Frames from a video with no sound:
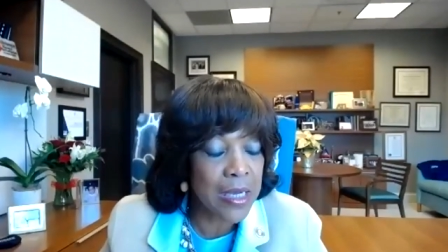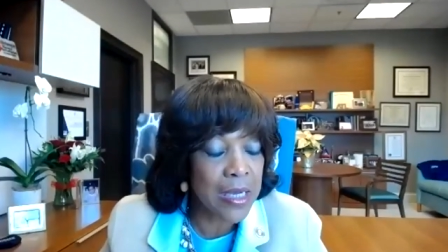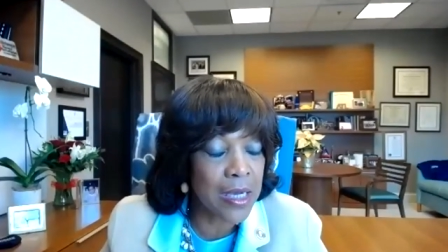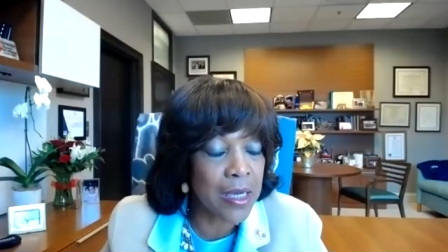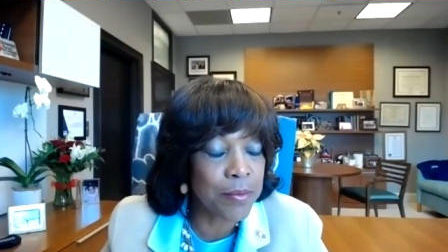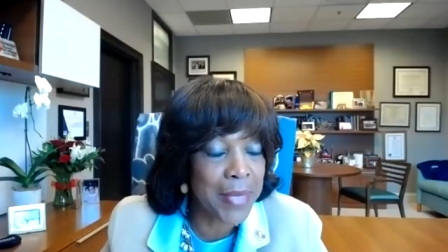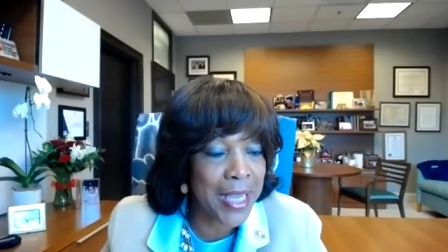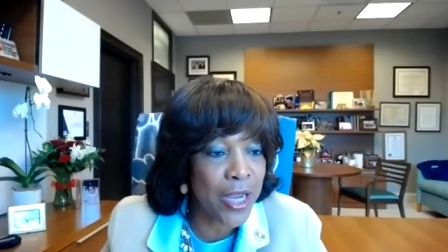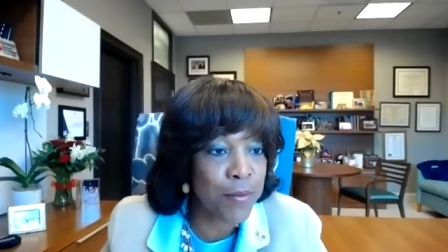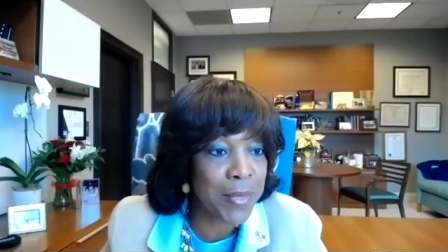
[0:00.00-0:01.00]

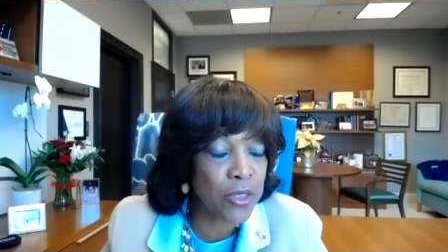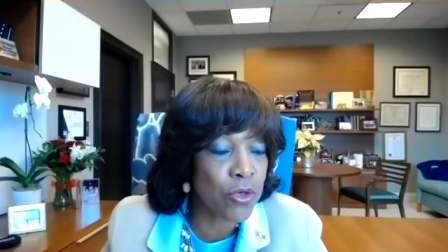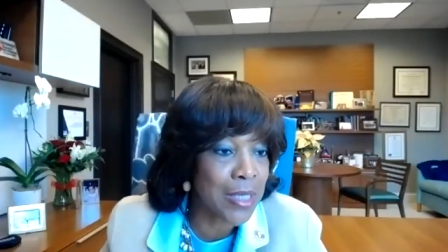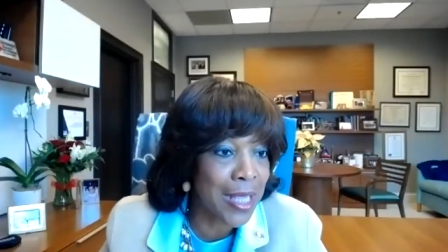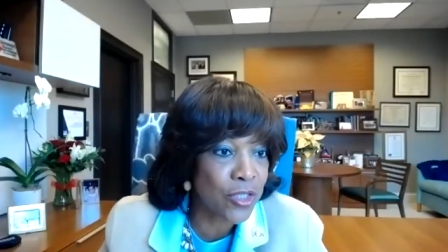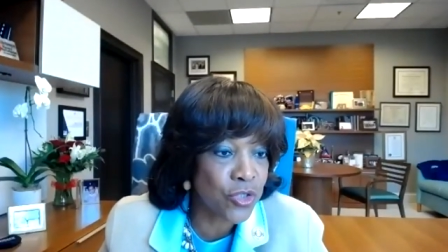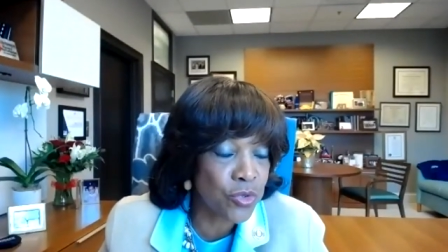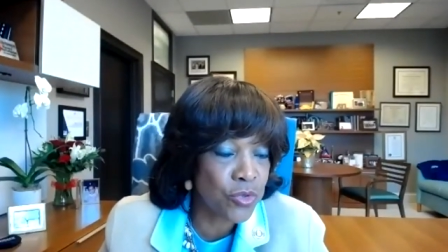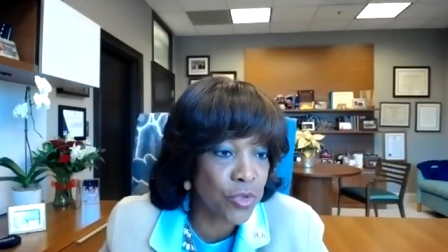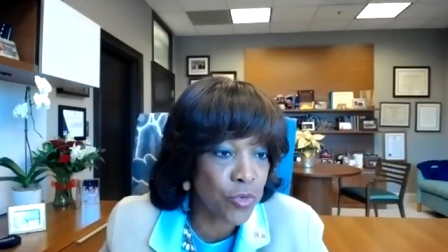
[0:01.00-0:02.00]
Meharry Medical College,
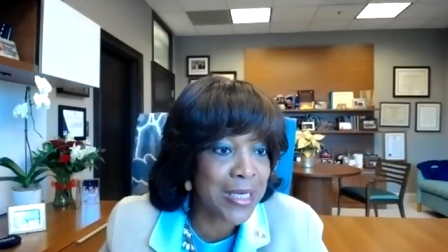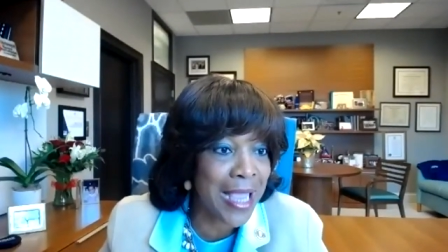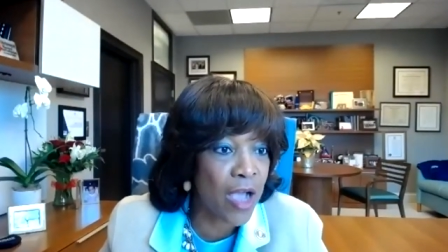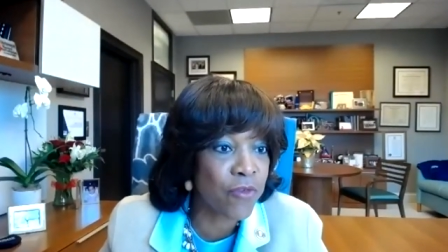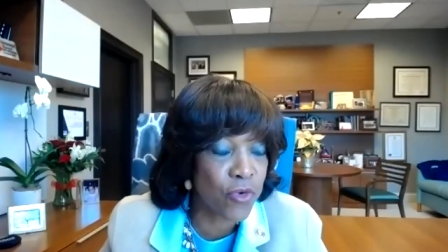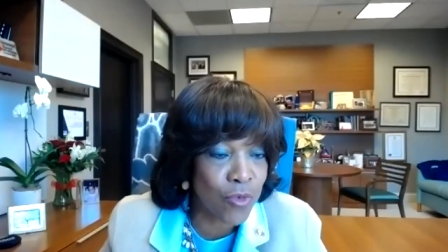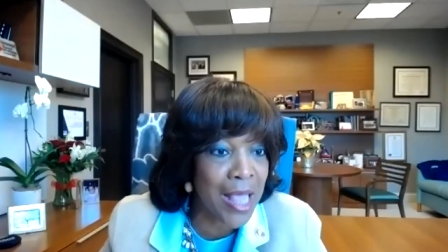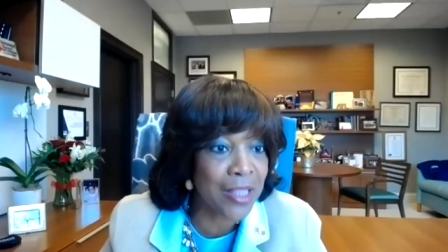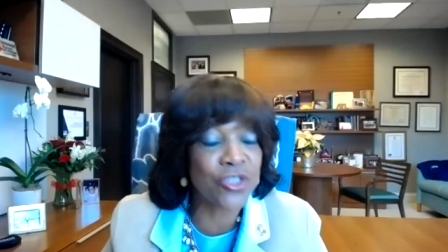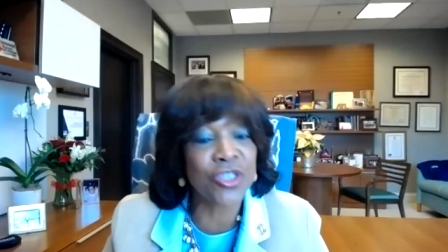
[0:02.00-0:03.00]
who is a renowned
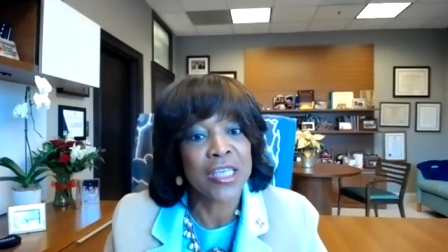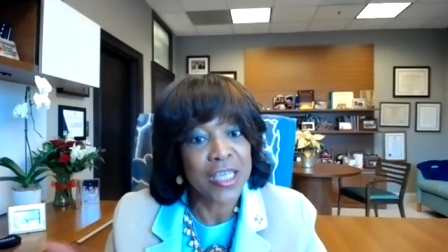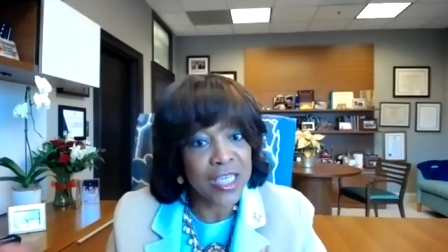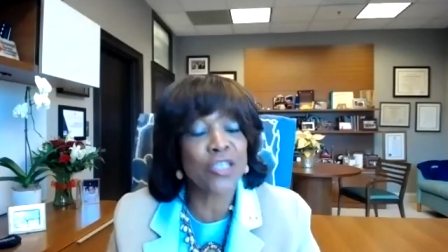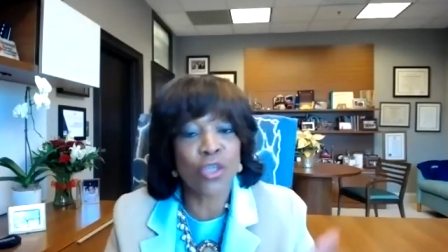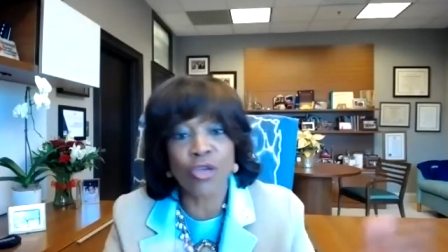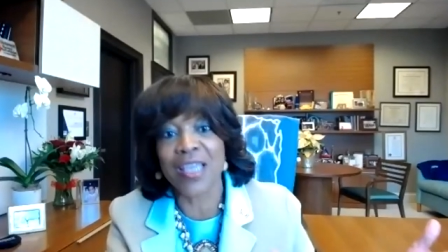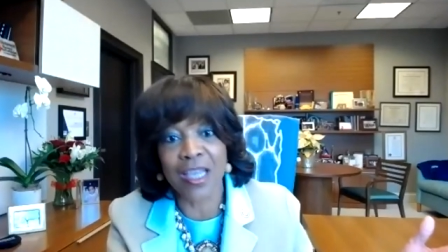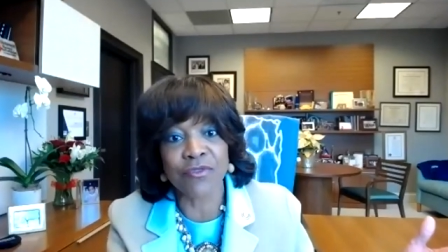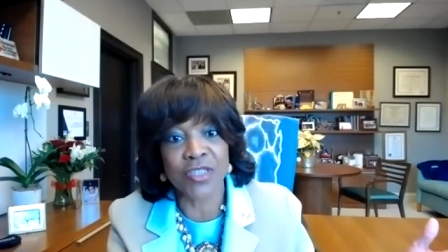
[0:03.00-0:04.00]
virologist, he's on the
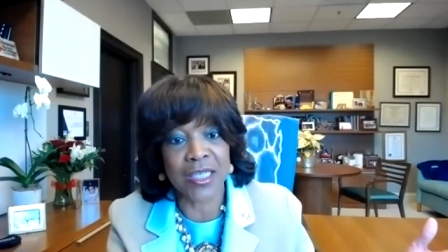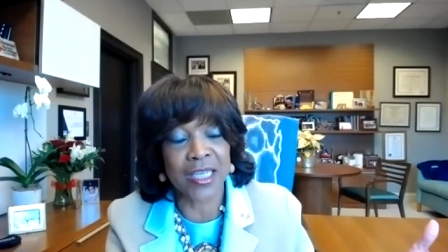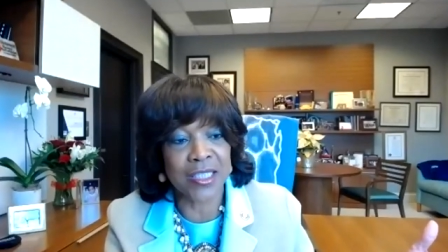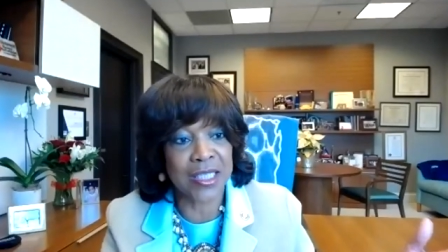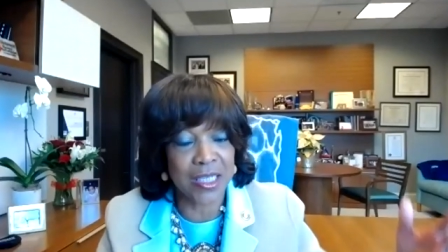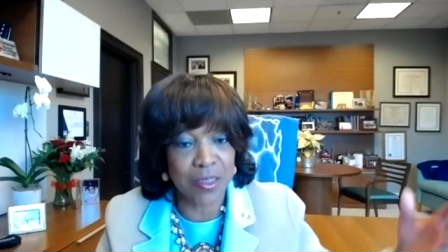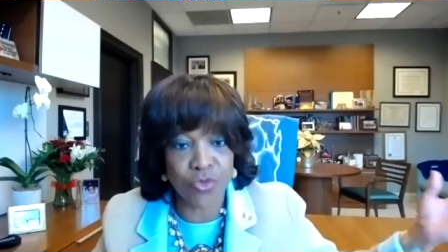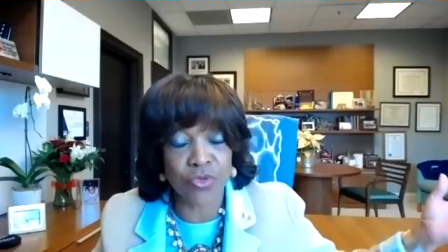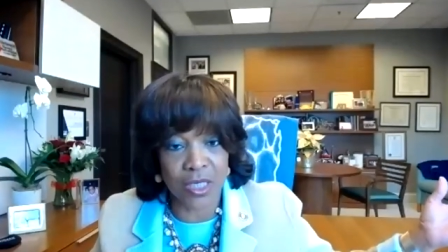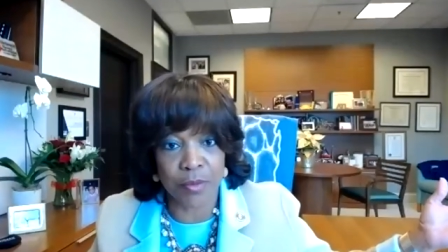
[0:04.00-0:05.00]
FDA team
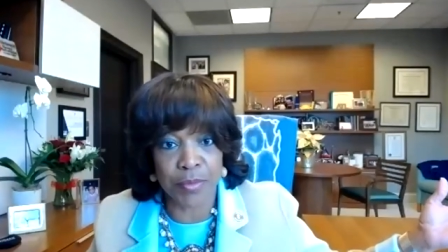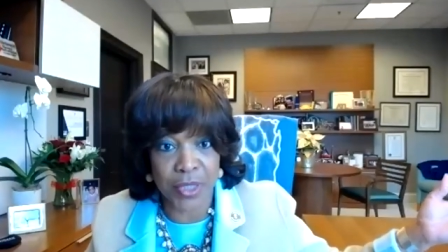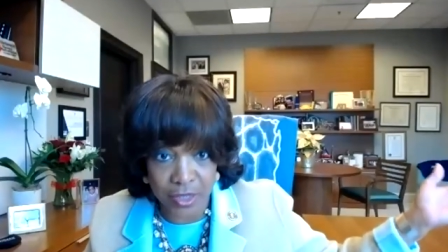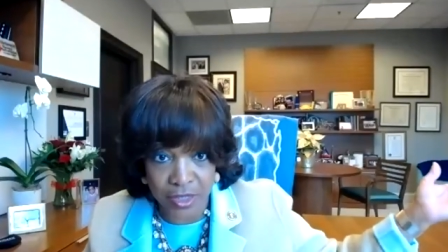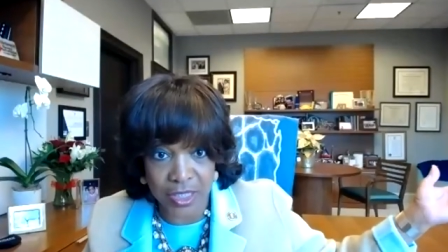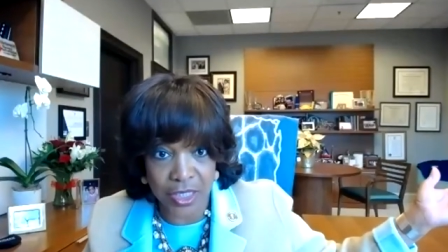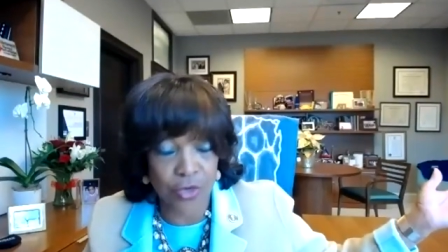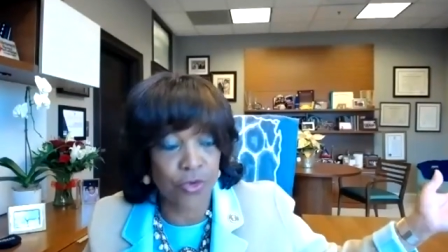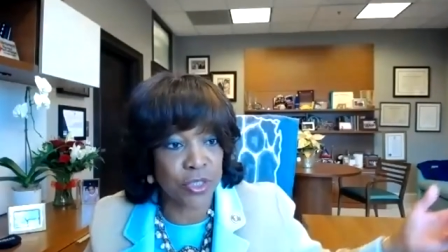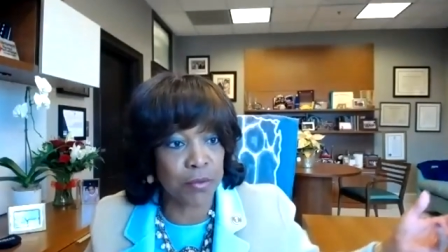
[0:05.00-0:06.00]
who's going to be at the
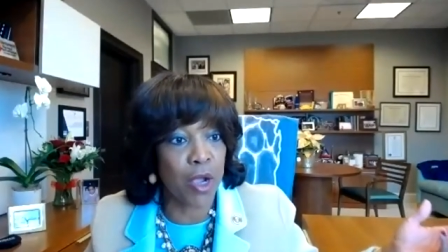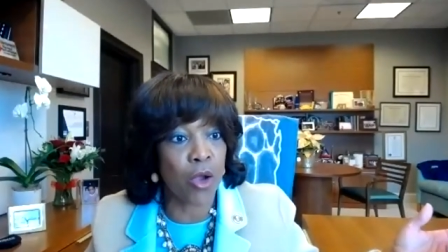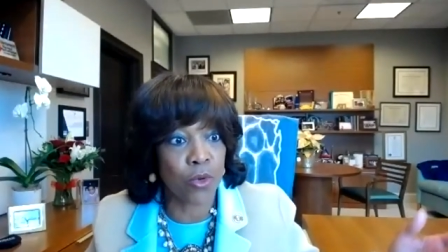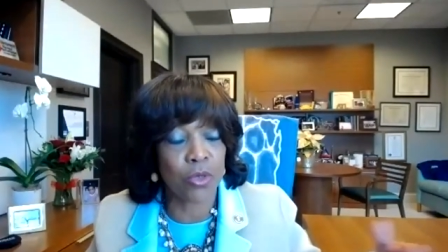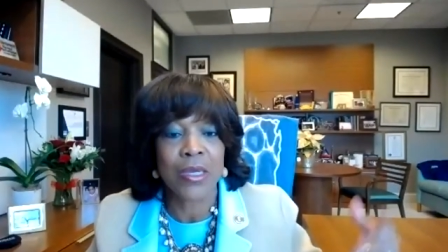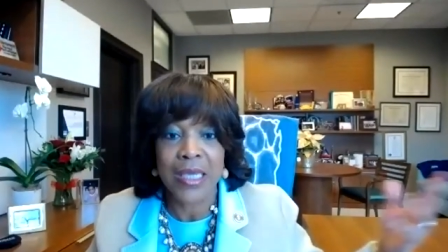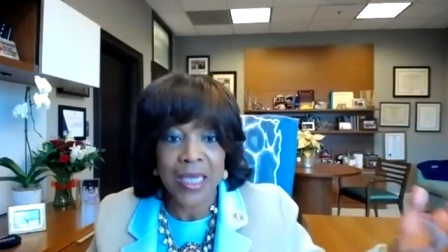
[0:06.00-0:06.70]
hearing tomorrow.